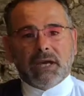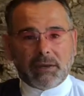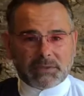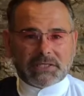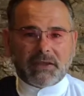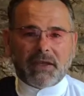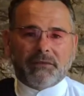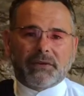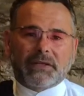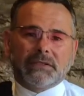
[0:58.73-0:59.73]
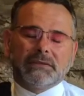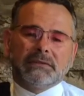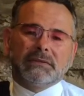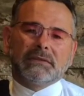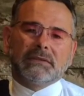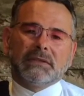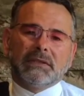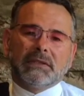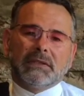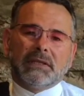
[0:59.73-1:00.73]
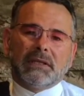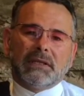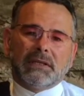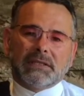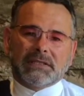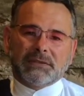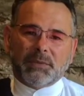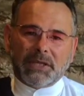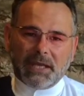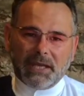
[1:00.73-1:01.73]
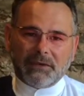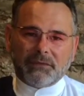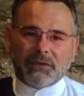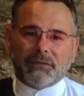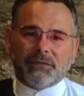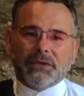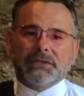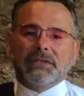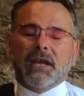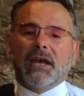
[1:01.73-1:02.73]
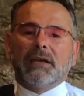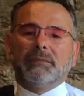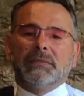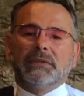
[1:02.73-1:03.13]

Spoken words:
I'm a South African. This has been aired for the first time